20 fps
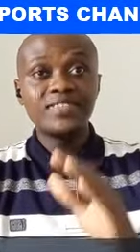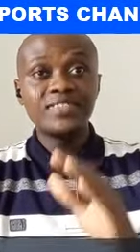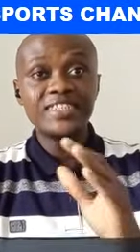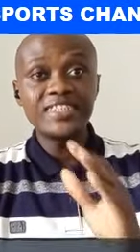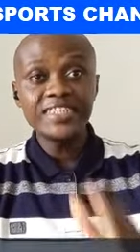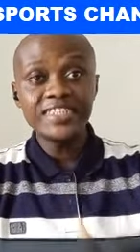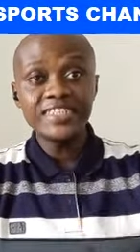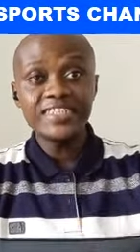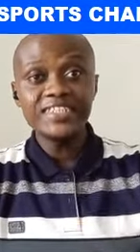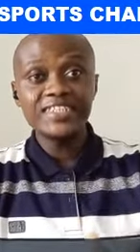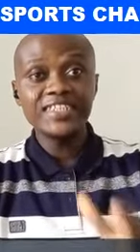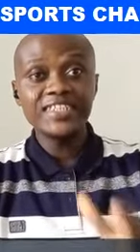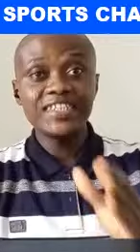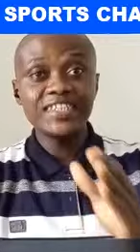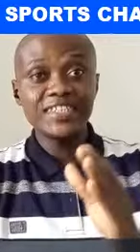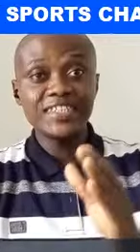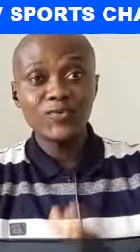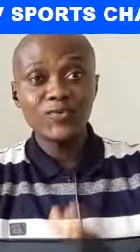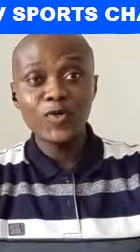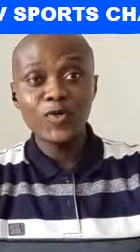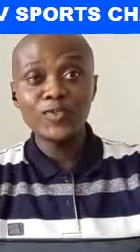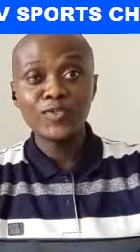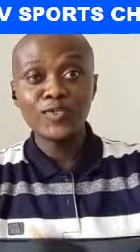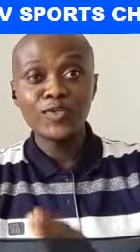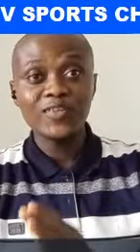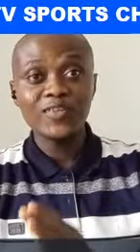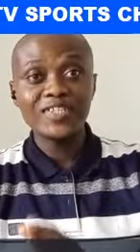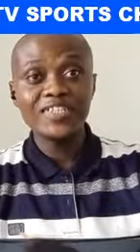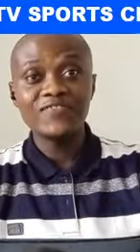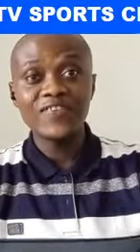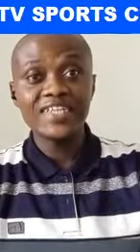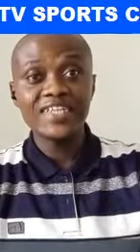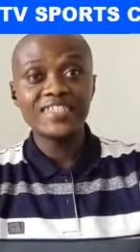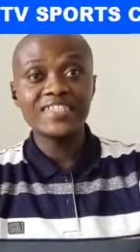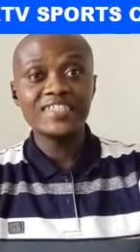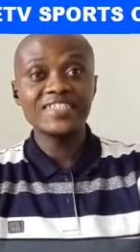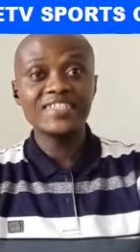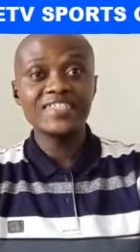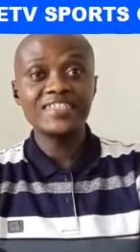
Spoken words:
this is the one of, in fact,